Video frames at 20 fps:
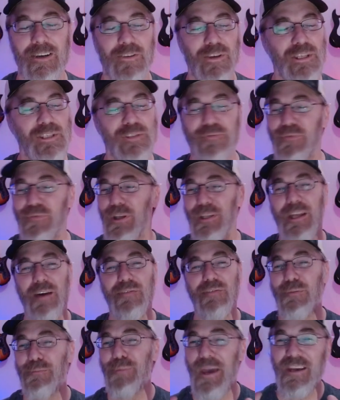This
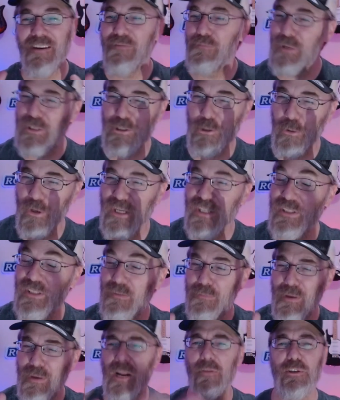fun-loving band of miscreants
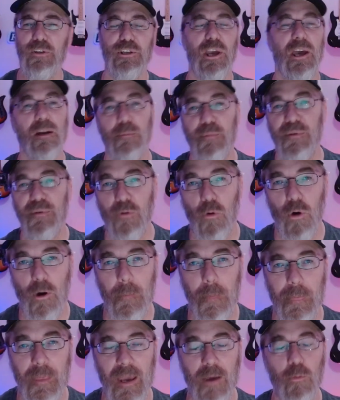have been on the channel
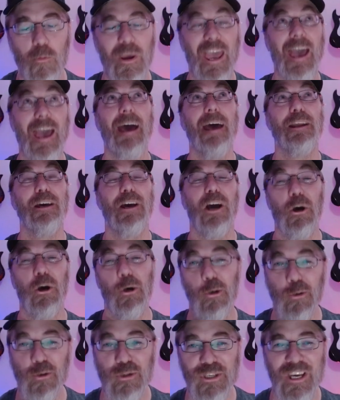before, and we had a
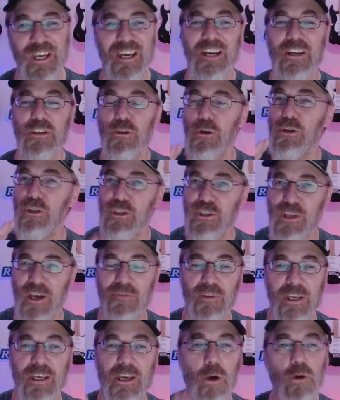hoot, so you should
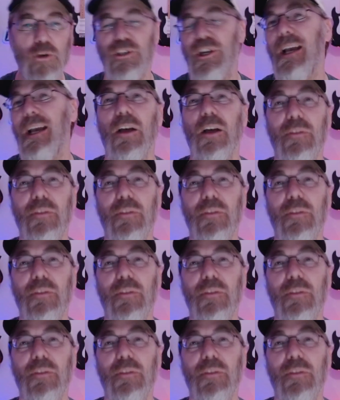definitely go check